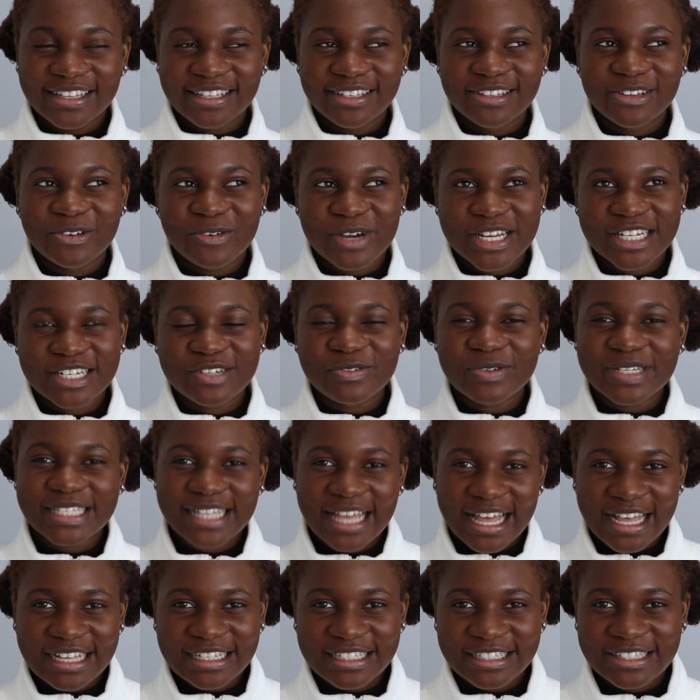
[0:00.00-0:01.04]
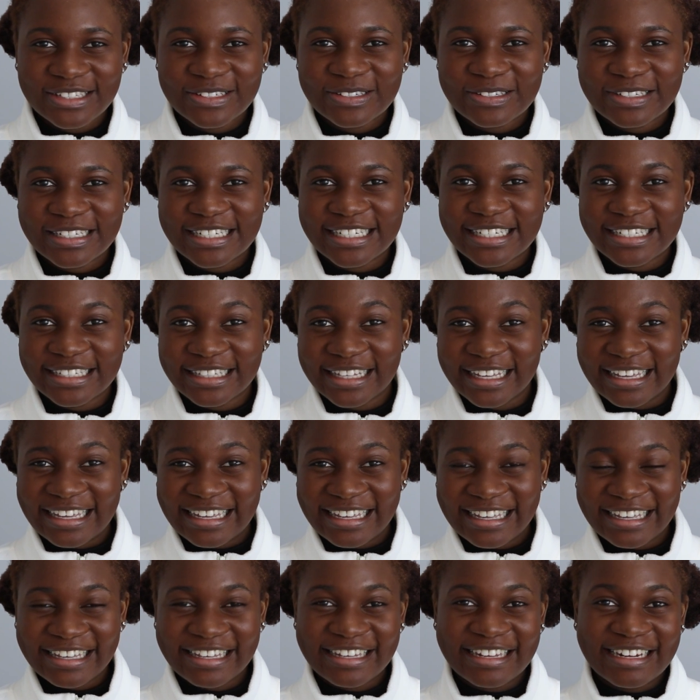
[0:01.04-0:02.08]
I think the question was asked to
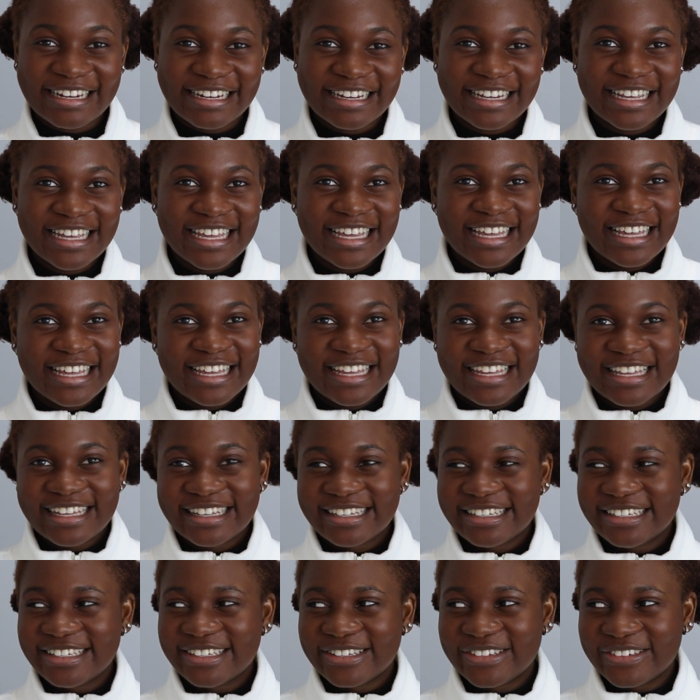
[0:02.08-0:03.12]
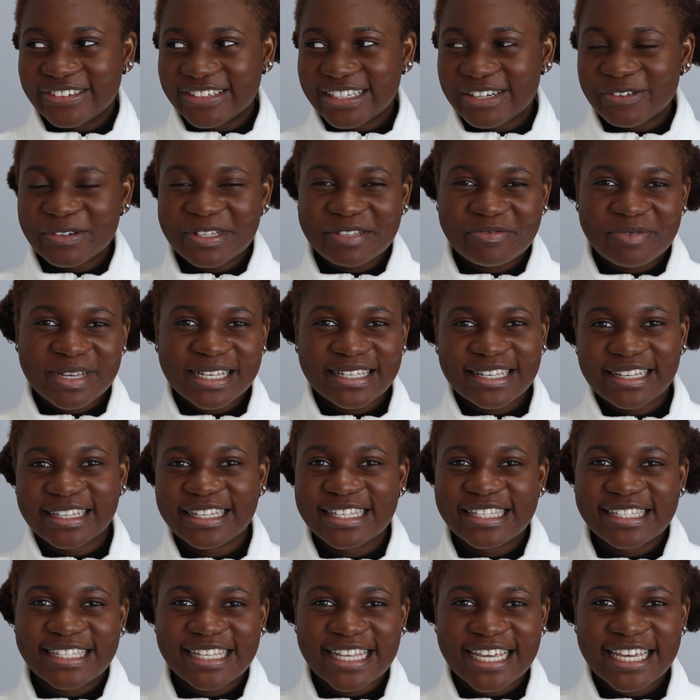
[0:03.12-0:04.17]
Jin-taek, and you know, he was
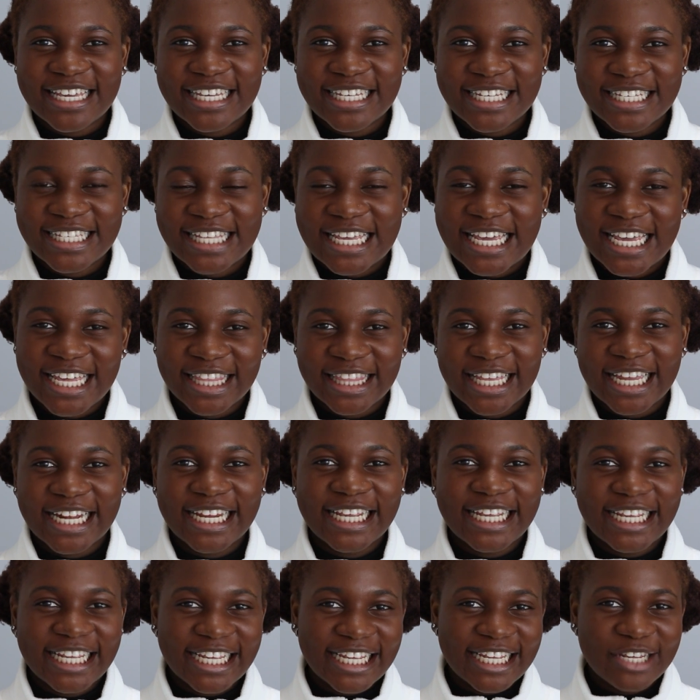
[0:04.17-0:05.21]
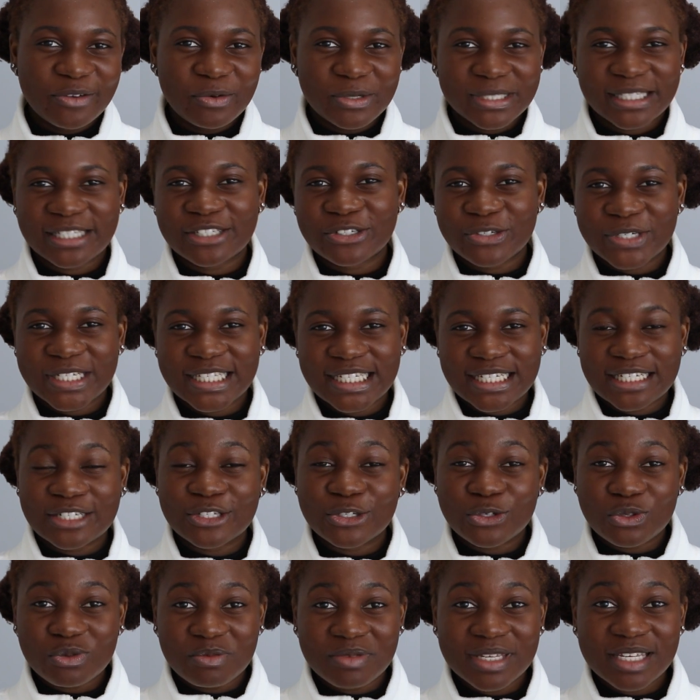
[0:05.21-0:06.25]
basically saying that he was interested
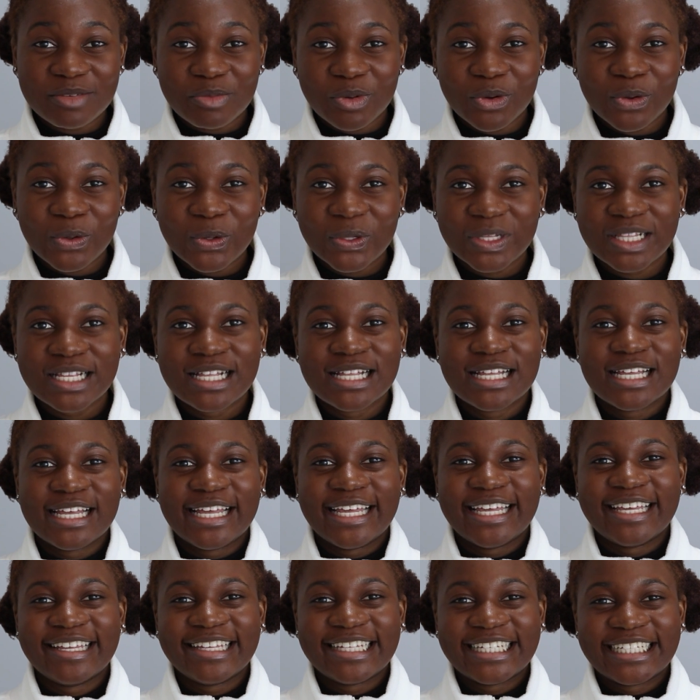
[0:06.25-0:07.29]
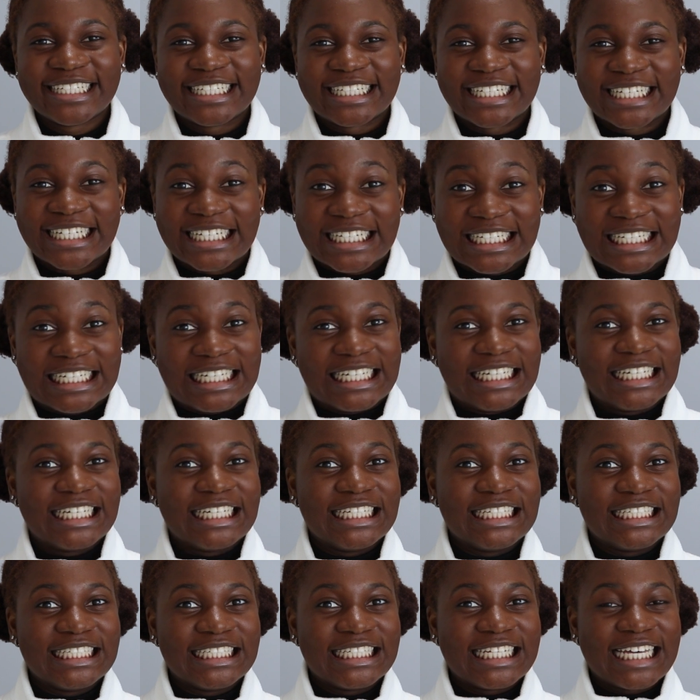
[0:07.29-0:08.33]
in two people.
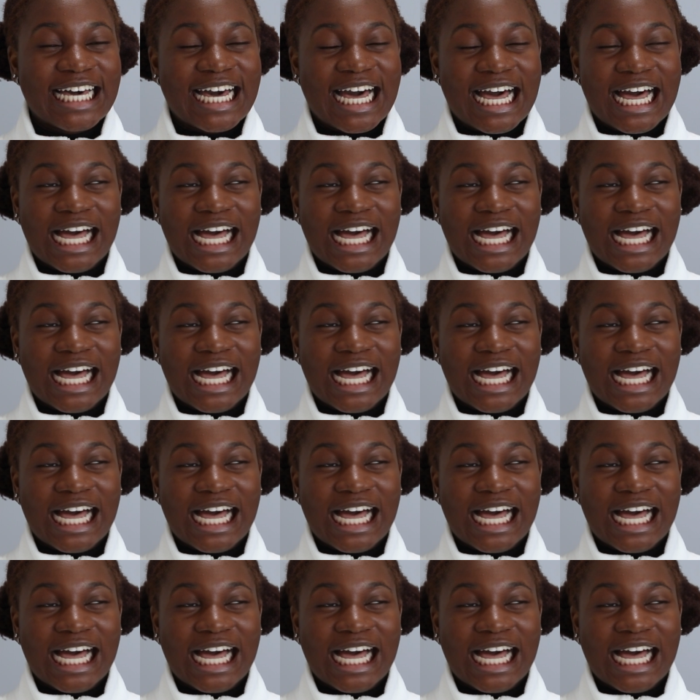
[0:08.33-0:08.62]
And